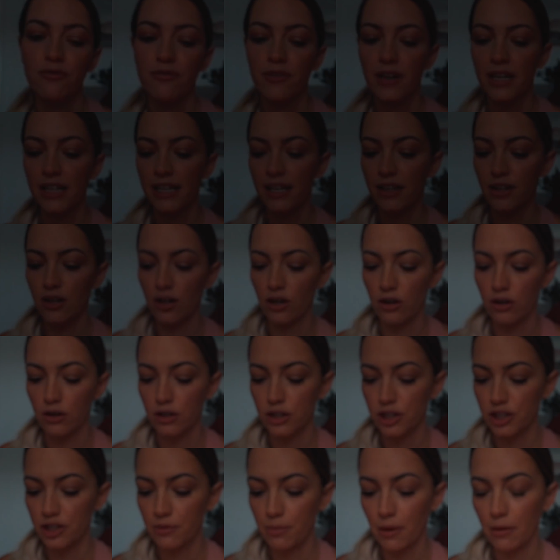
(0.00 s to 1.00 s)
Rigi
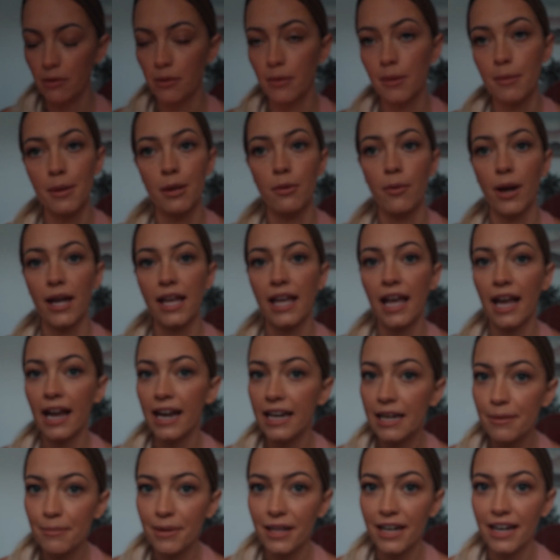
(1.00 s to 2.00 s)
girl should probably be awake
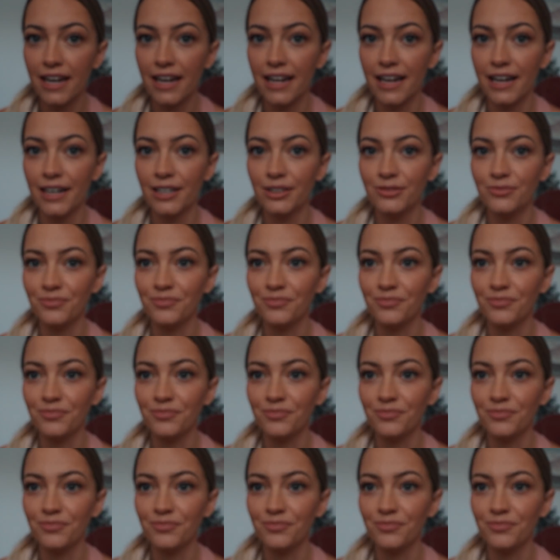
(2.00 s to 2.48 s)
any minute now